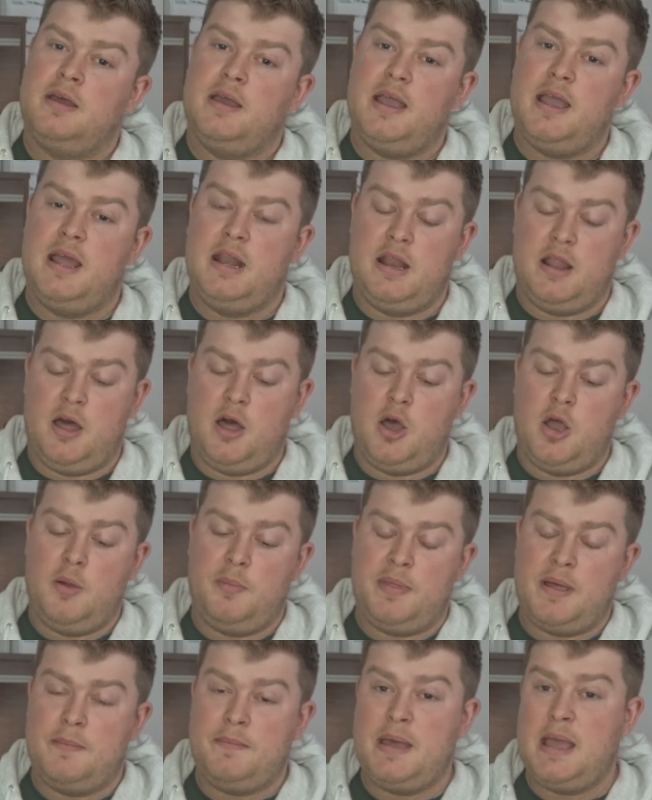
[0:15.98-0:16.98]
in the
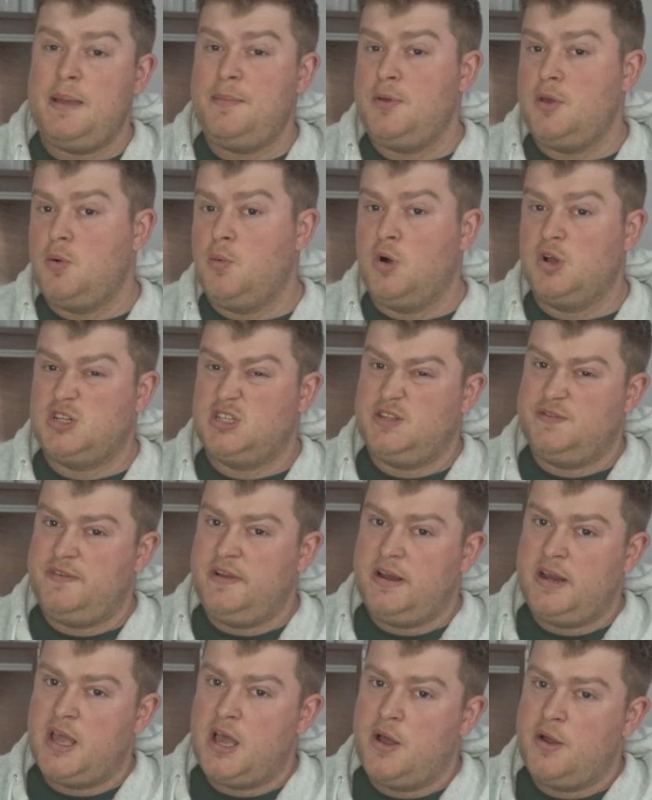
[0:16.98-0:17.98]
hope that maybe you'll watch this
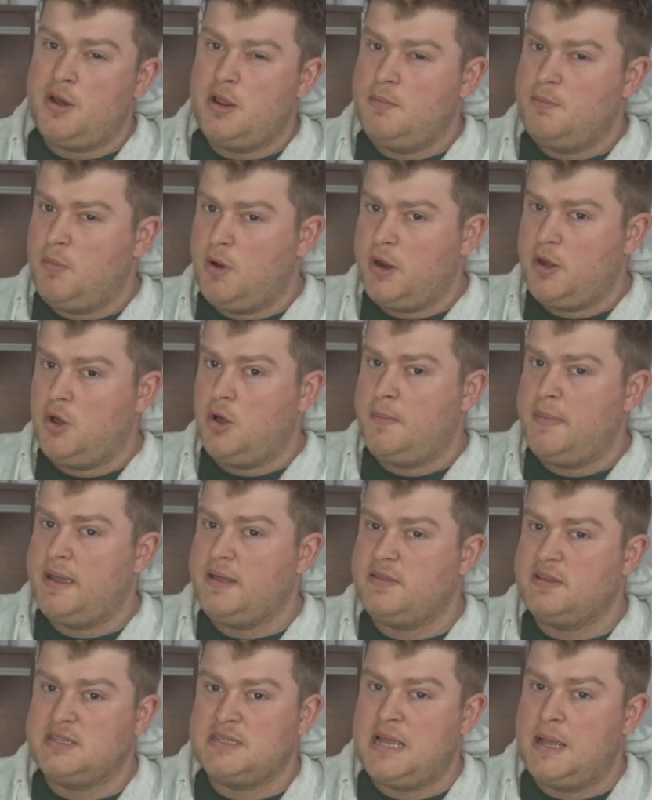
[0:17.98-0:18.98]
video and you might not
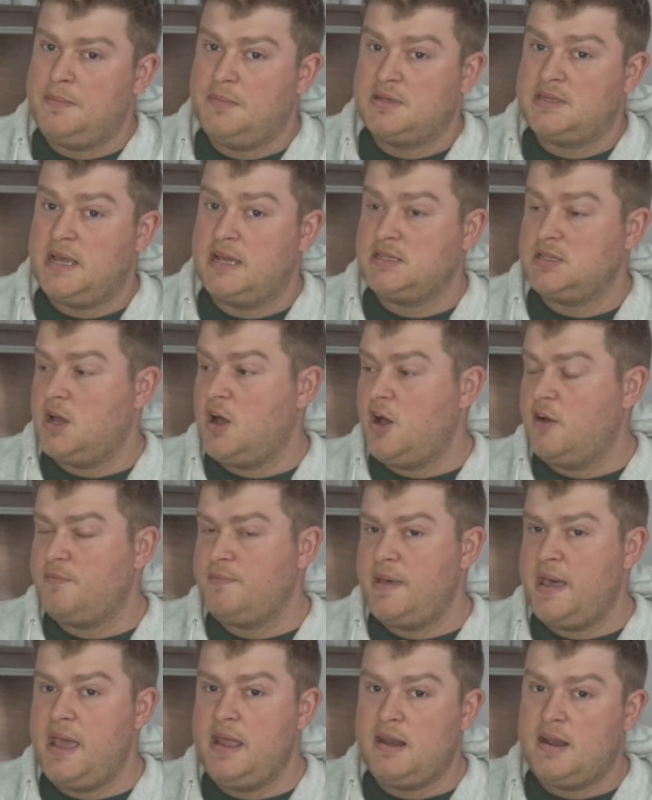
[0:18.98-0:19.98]
make the same mistakes I've
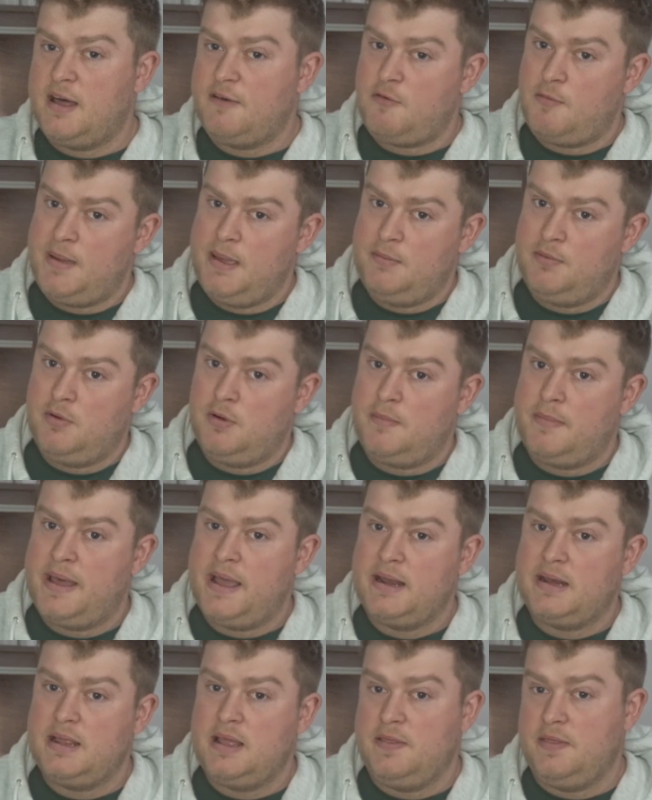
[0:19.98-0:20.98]
made and other people have
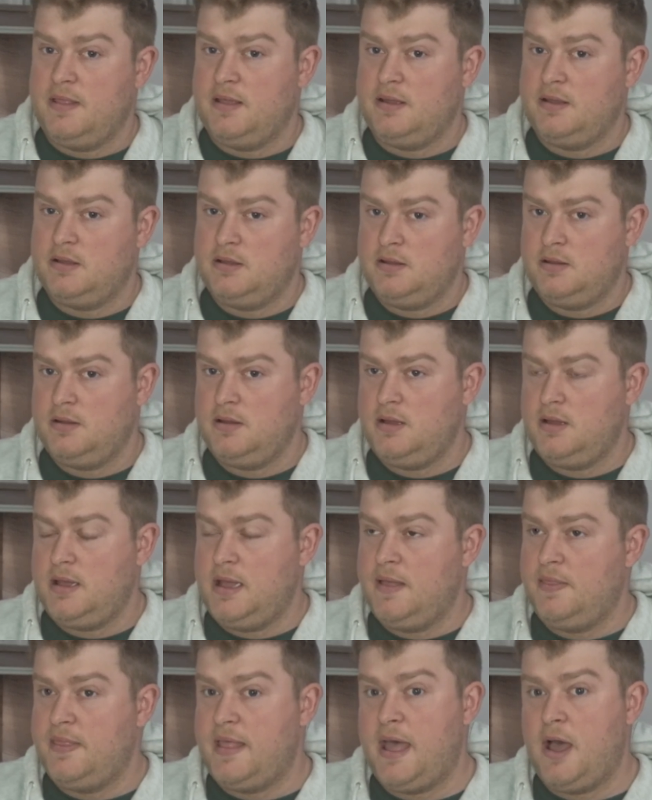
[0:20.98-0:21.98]
made
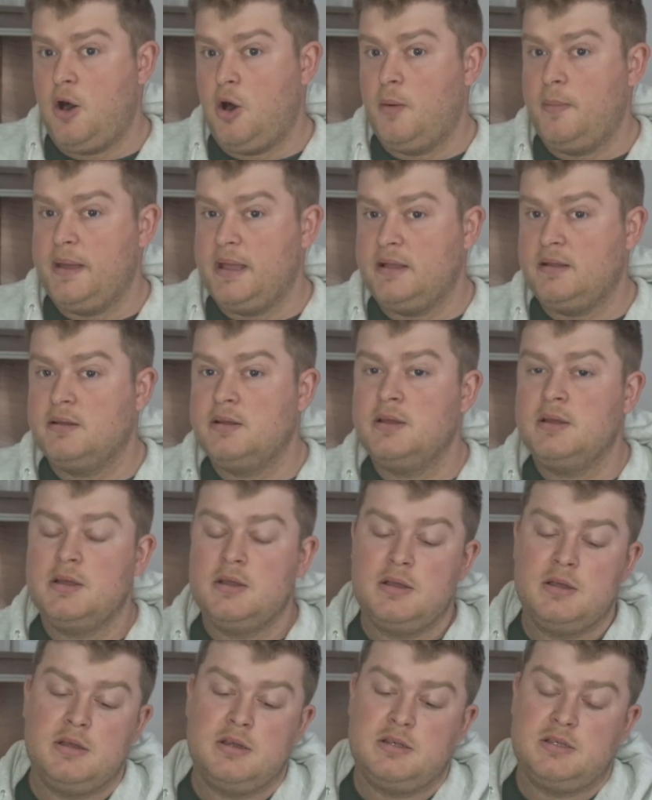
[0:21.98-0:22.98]
in their hobby.
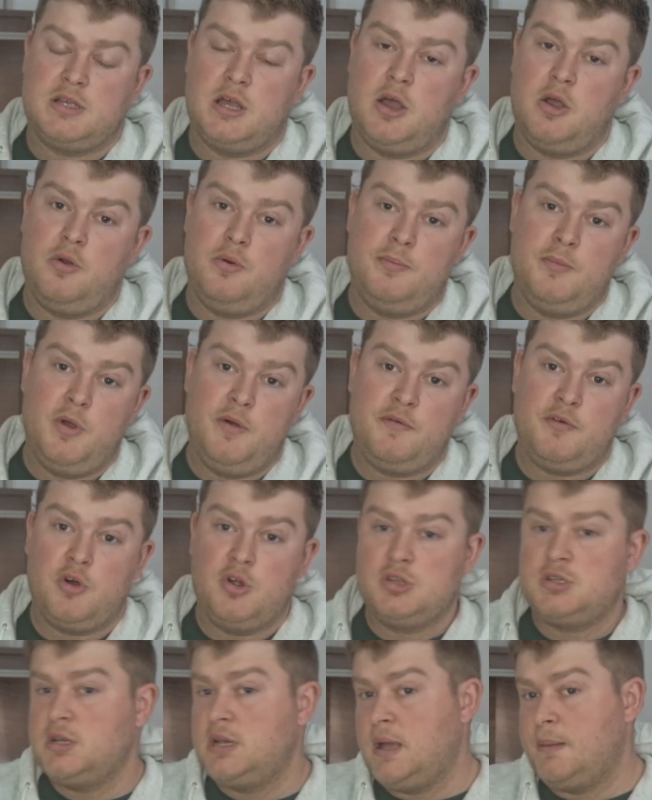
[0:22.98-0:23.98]
So moving
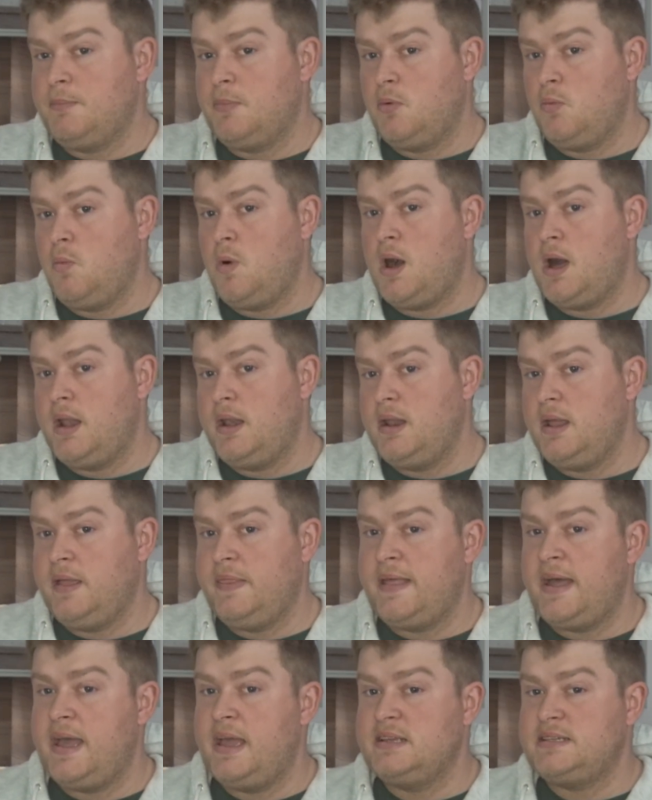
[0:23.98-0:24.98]
on to number 1,
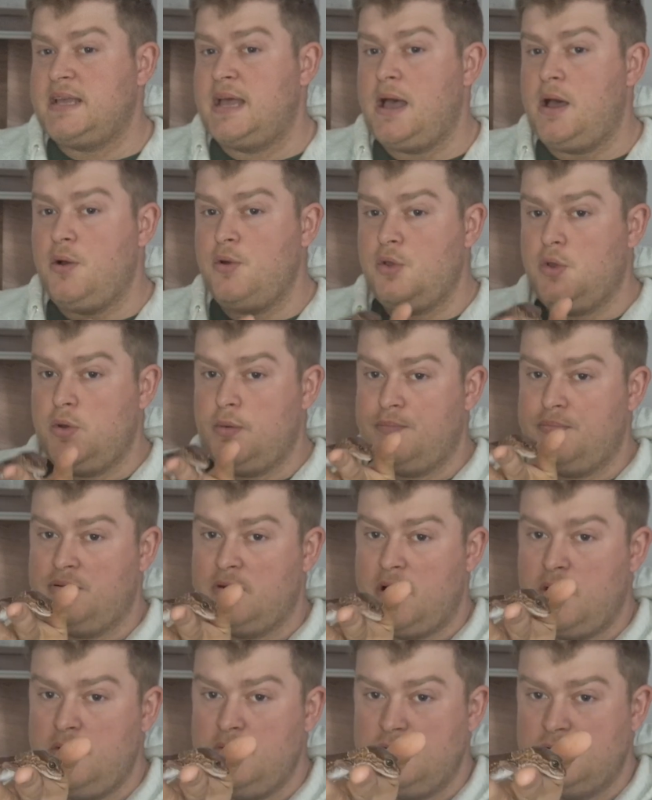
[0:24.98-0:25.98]
and that is how you
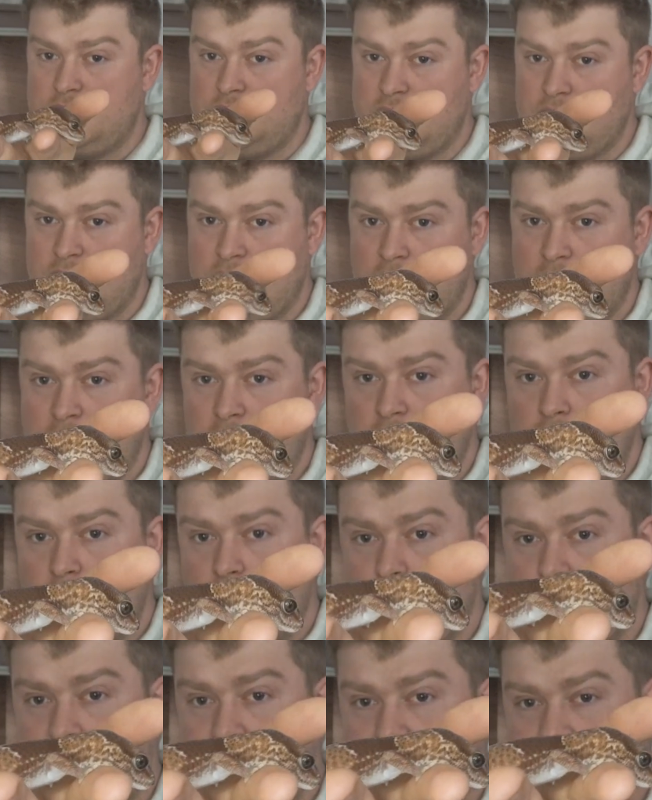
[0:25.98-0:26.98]
approach
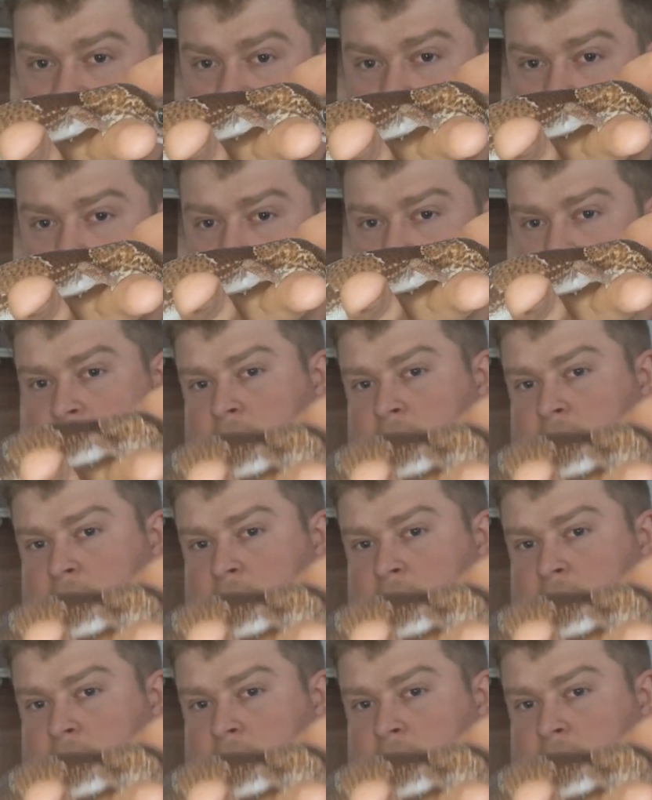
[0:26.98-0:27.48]
your reptile.